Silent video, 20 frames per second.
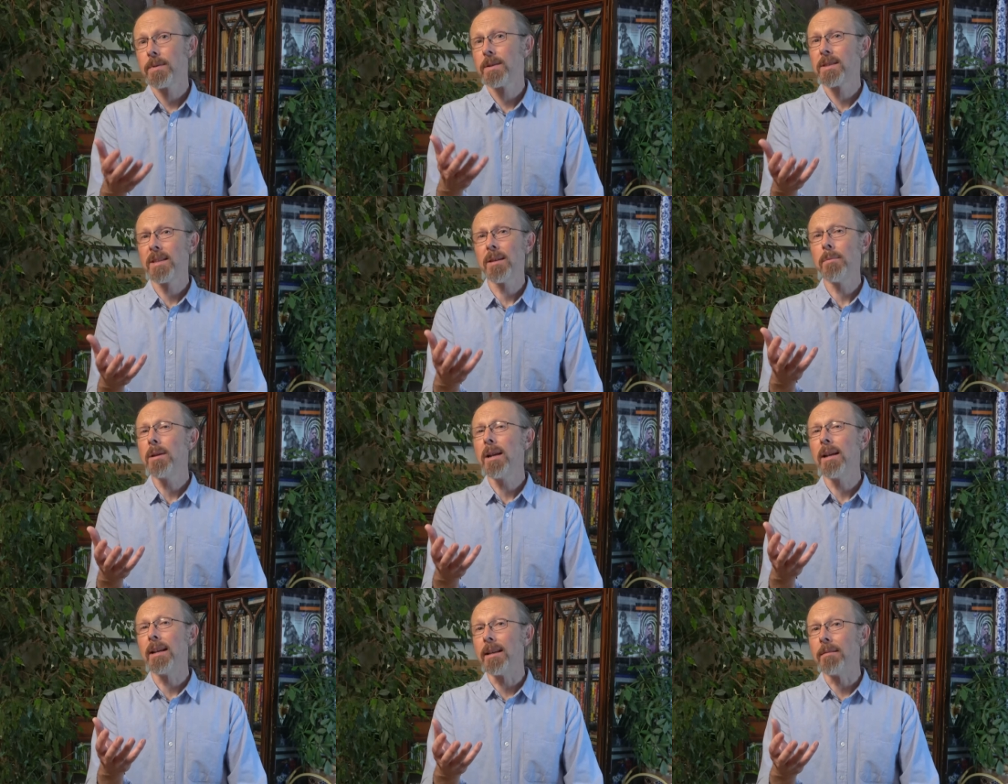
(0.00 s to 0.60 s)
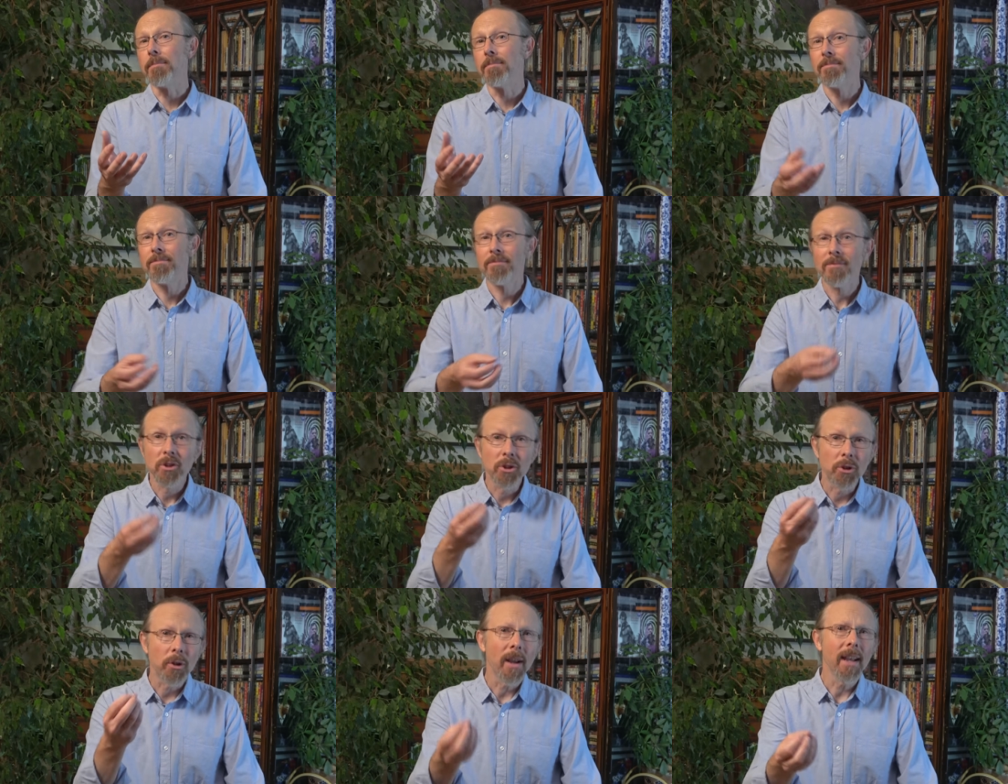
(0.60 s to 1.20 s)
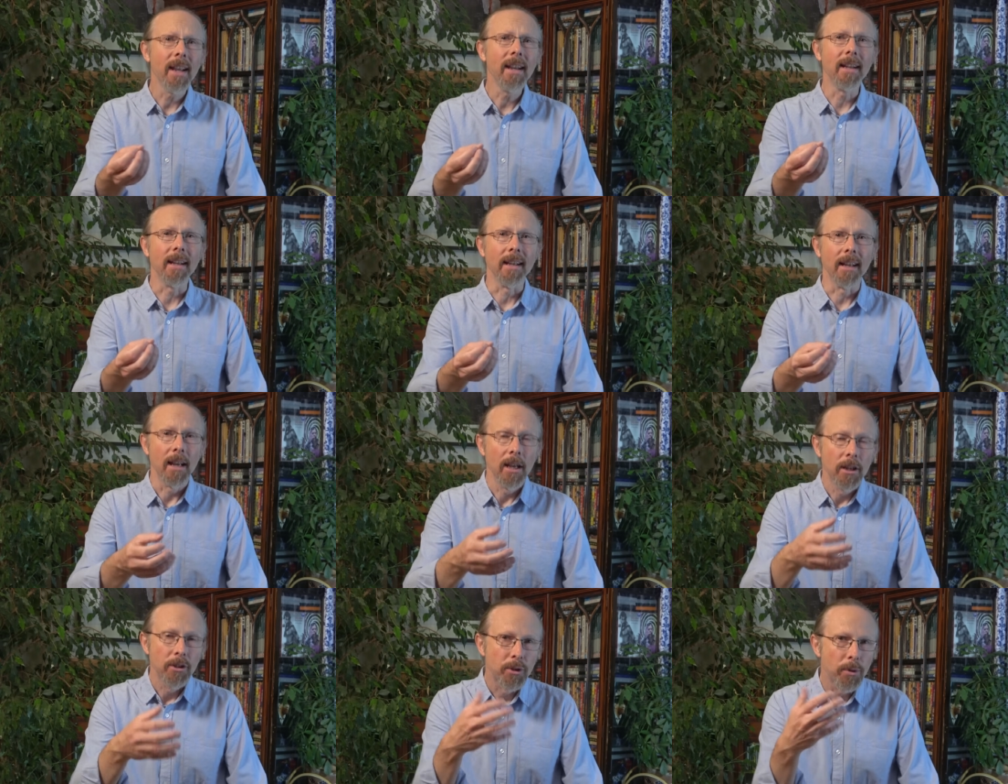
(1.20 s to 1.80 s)
Similarly,
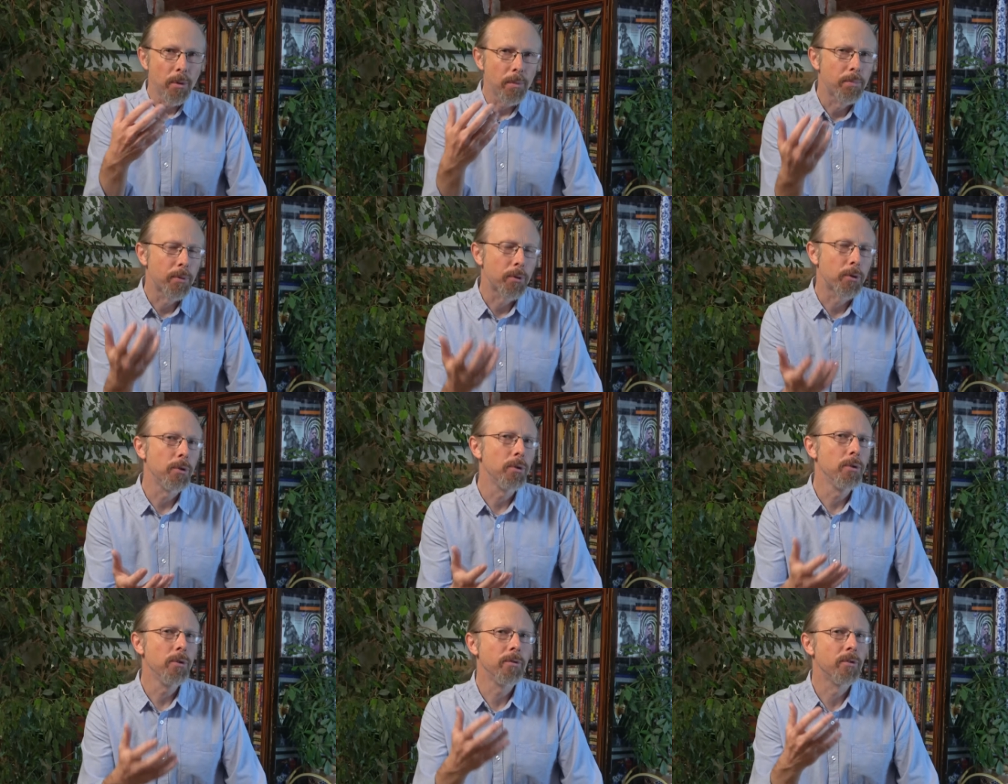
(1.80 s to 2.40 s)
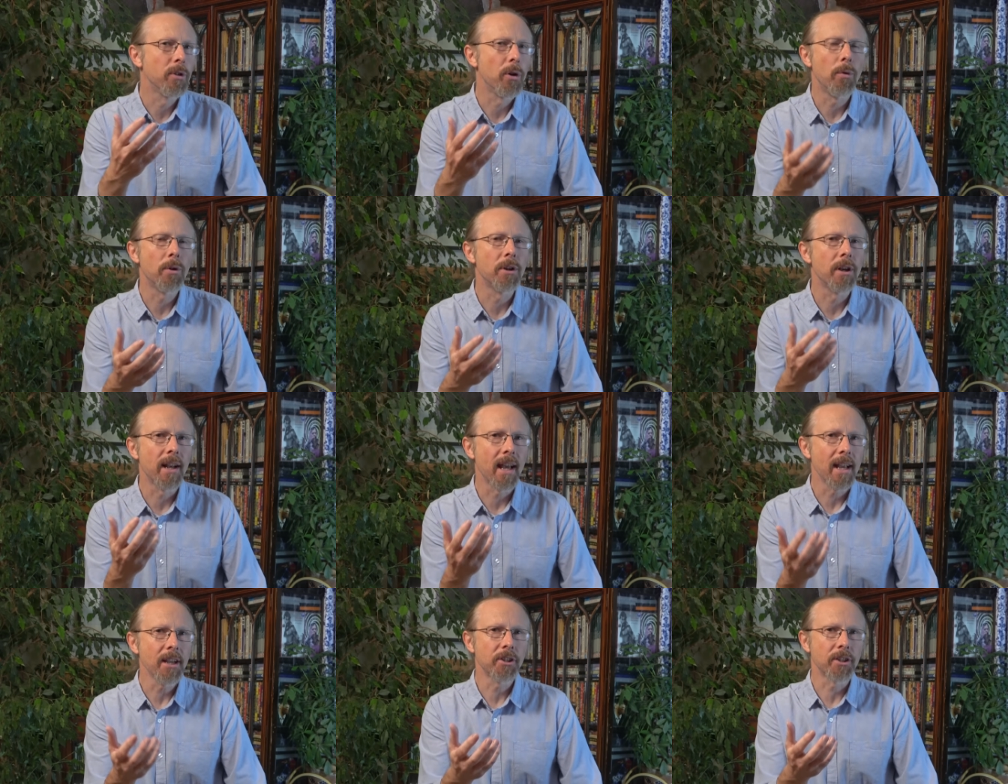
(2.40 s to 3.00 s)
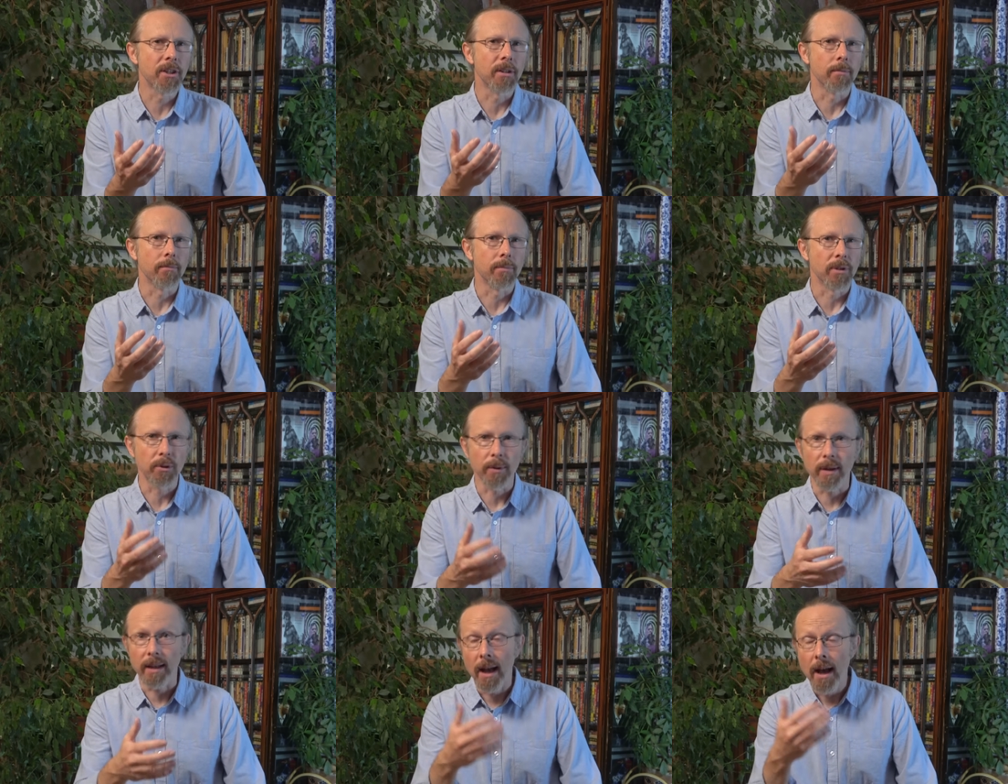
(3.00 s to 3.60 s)
training to improve coordination
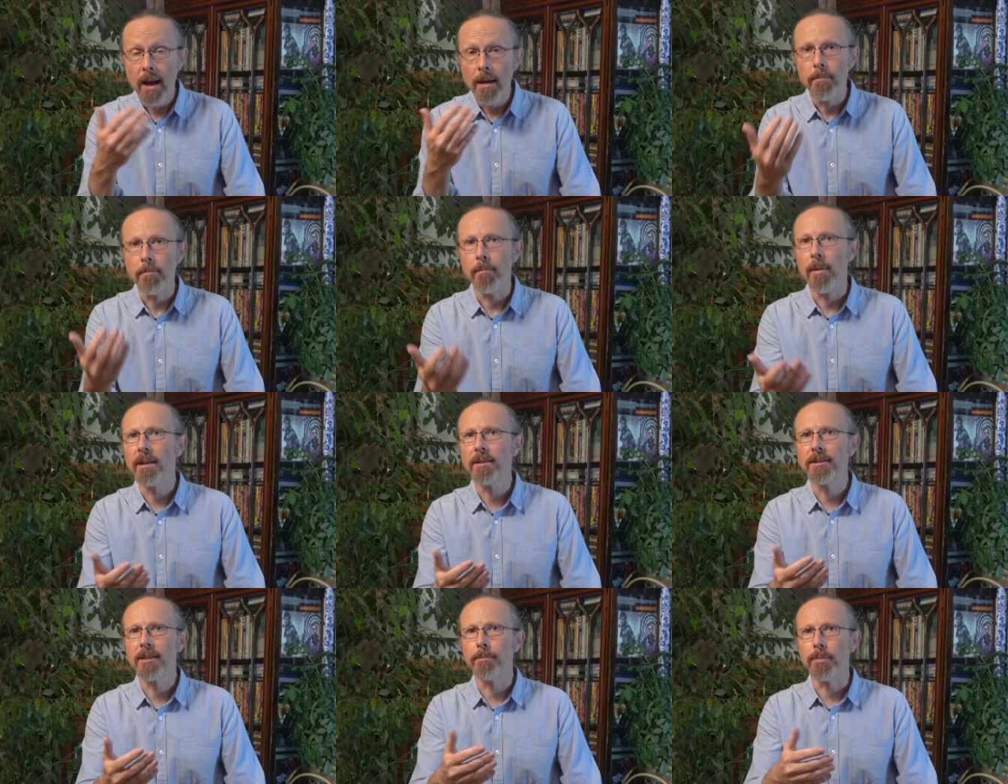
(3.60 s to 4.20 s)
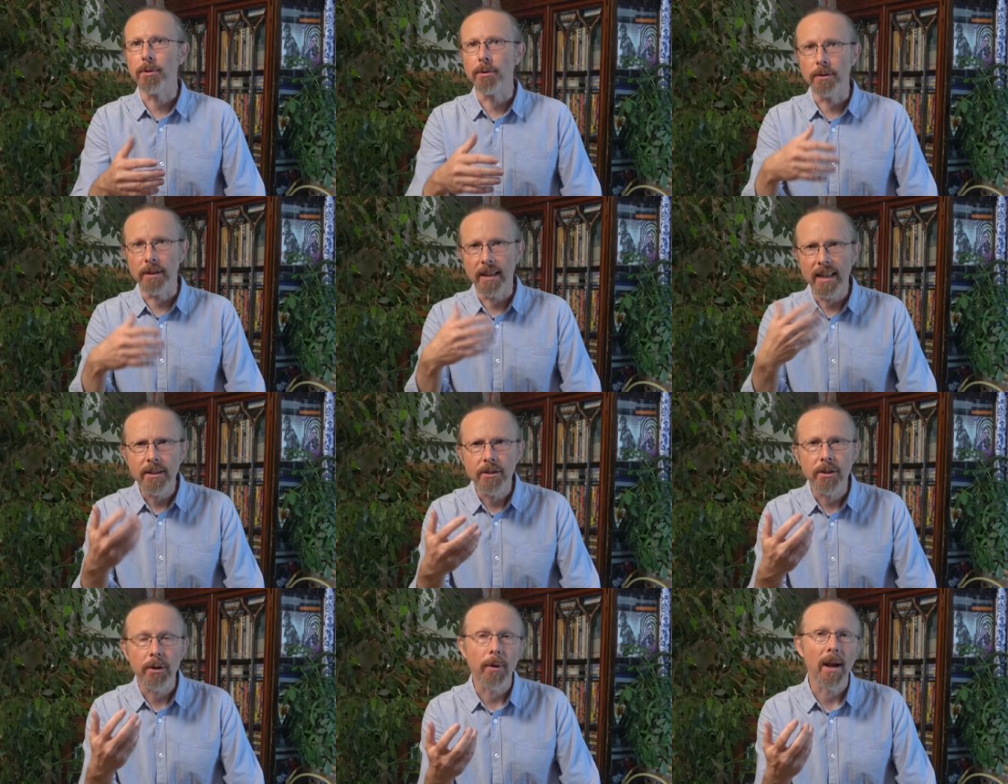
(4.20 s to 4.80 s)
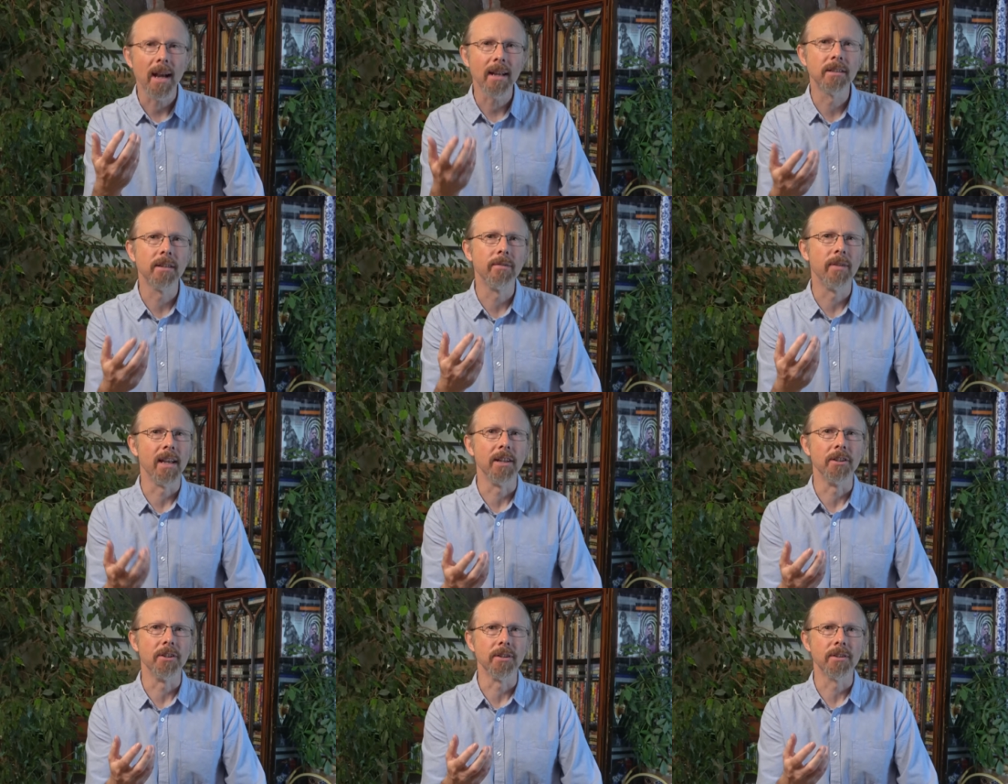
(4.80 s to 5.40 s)
between multiple interactive
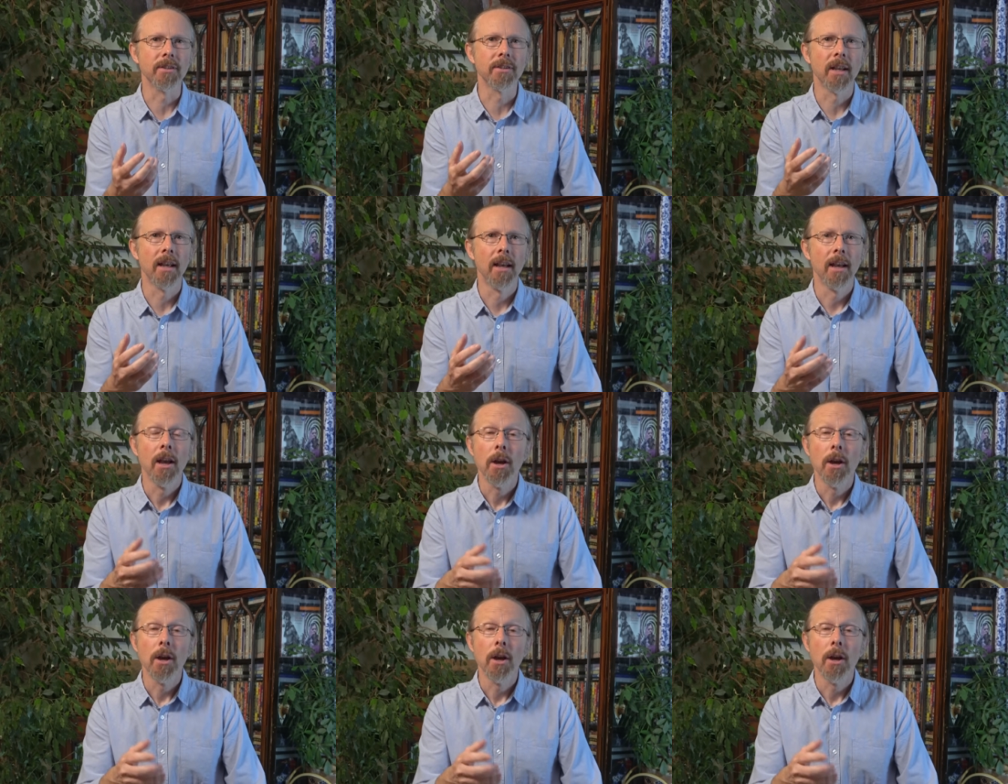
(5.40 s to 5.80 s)
agents